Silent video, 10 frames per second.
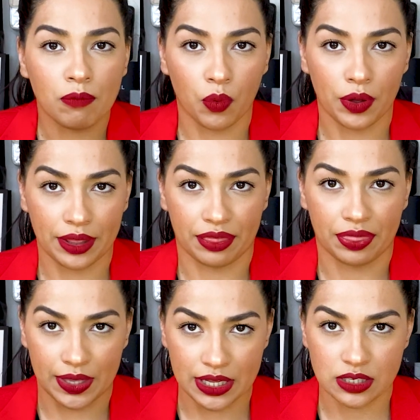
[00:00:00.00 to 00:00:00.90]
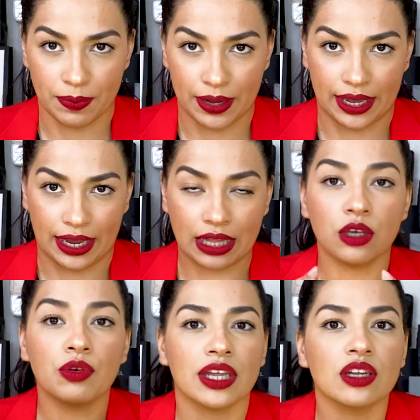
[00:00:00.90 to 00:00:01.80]
with this bag, and you
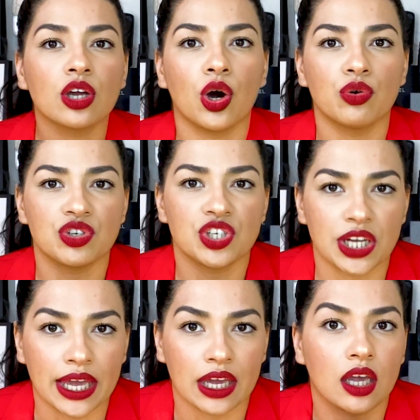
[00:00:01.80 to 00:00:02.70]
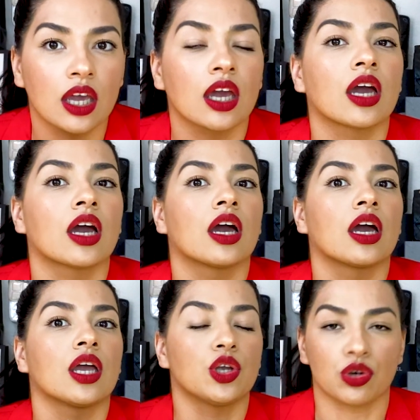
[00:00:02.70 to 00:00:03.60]
can go check
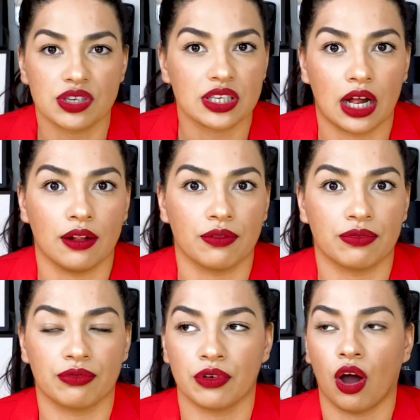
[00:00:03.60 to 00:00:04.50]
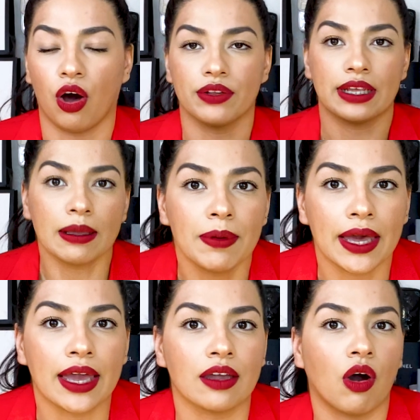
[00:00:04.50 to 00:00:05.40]
yourself on
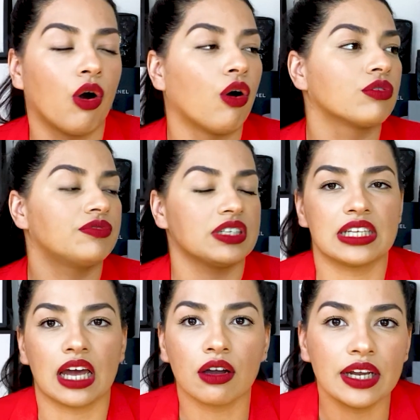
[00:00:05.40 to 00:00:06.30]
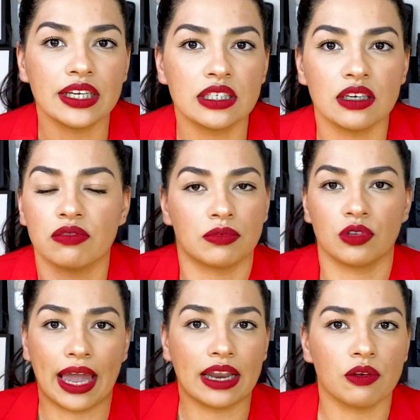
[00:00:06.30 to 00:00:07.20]
eBay, on Vestiaire Collectif,
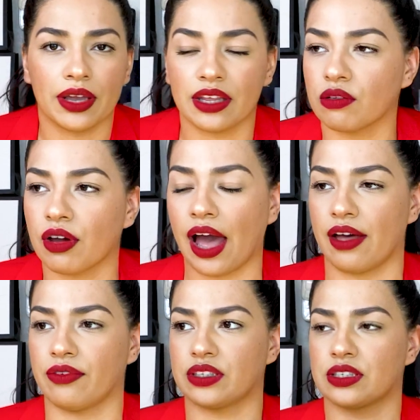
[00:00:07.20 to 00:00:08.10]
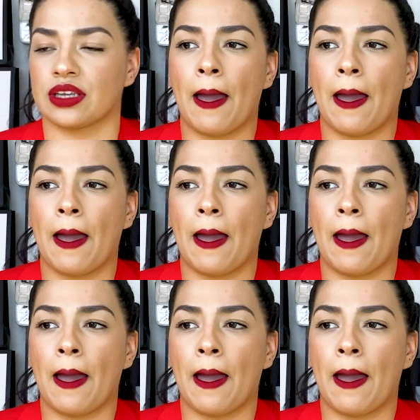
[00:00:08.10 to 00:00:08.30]
anyway they don't have it.